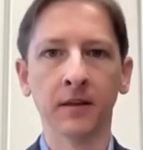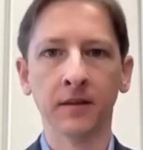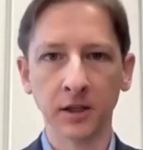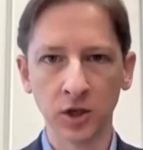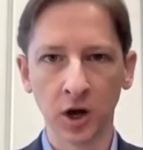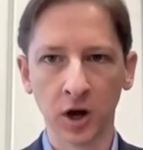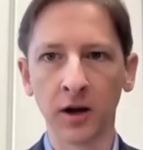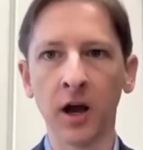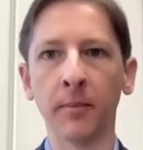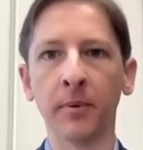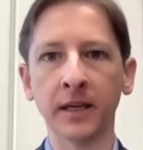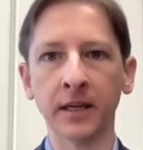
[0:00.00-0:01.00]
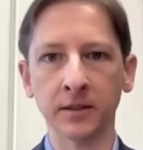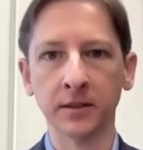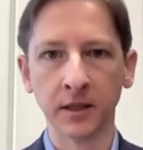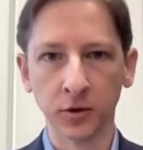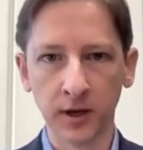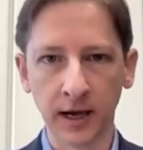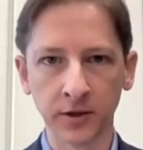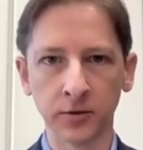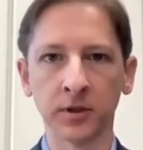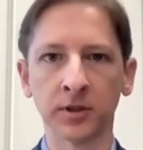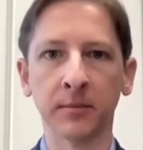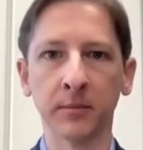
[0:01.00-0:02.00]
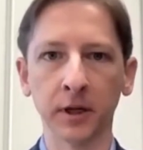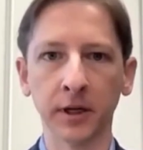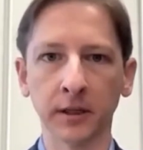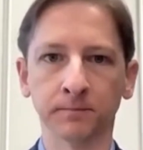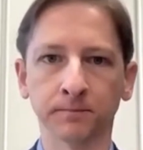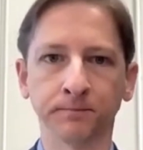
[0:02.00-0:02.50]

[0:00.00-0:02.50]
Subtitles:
these young companies that you guys are assembling?